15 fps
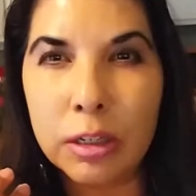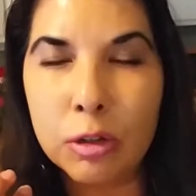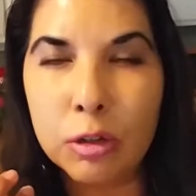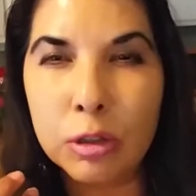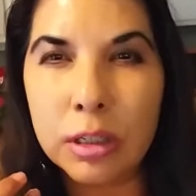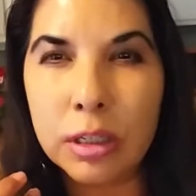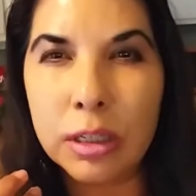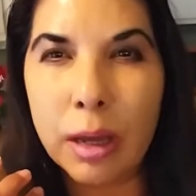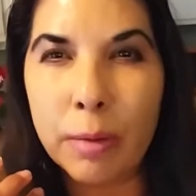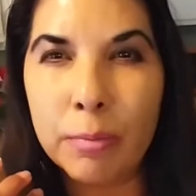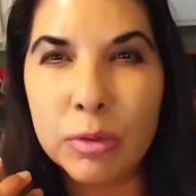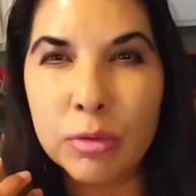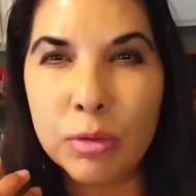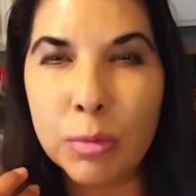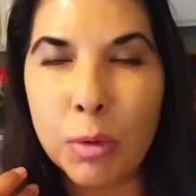Usually it
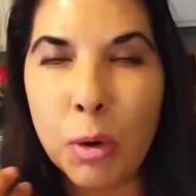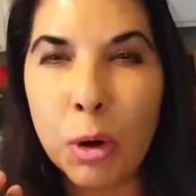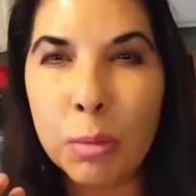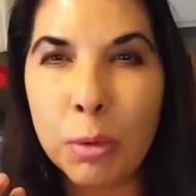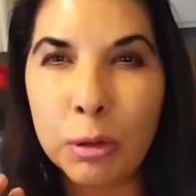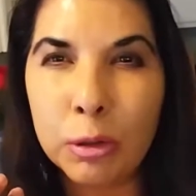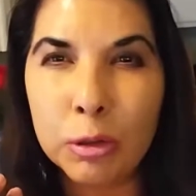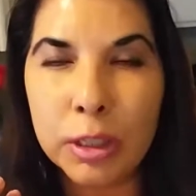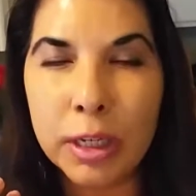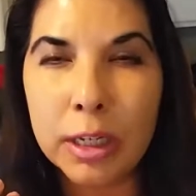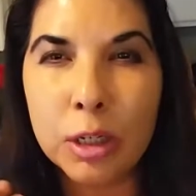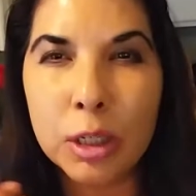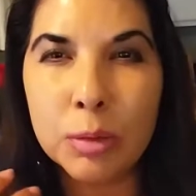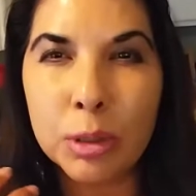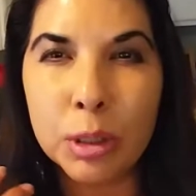comes from hormonal
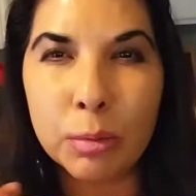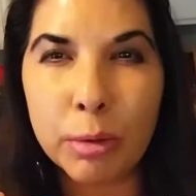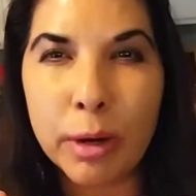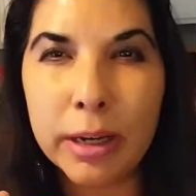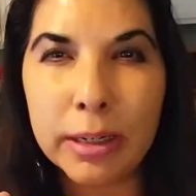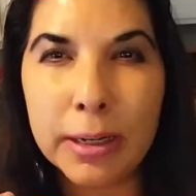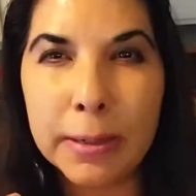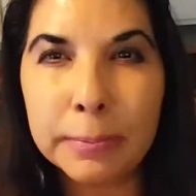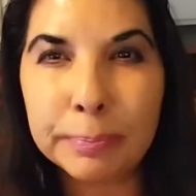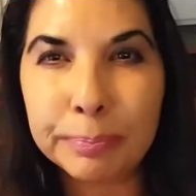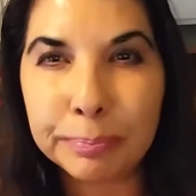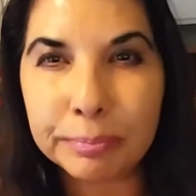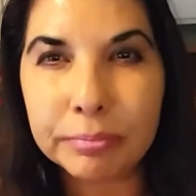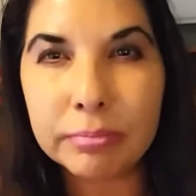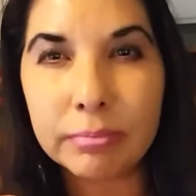changes when you're pregnant.
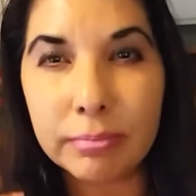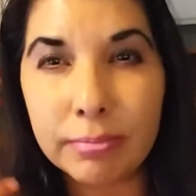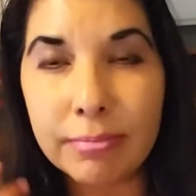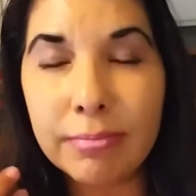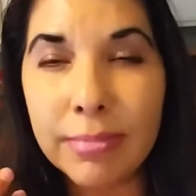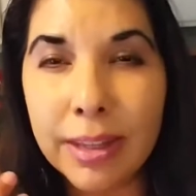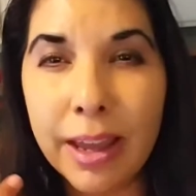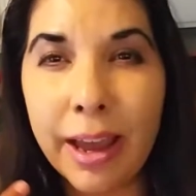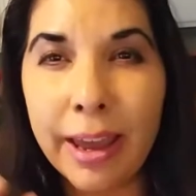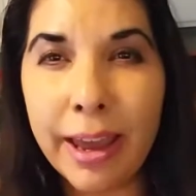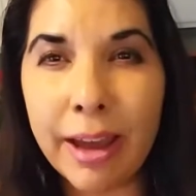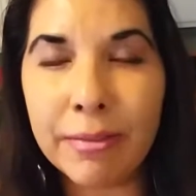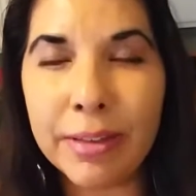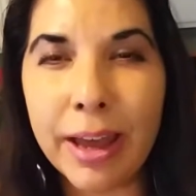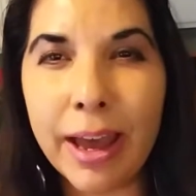I
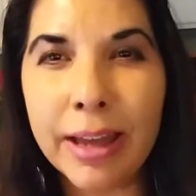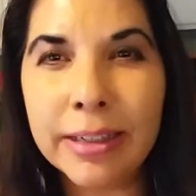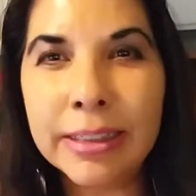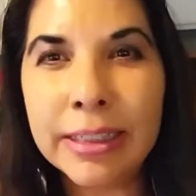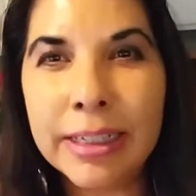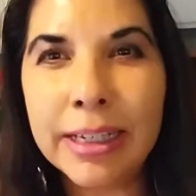have that.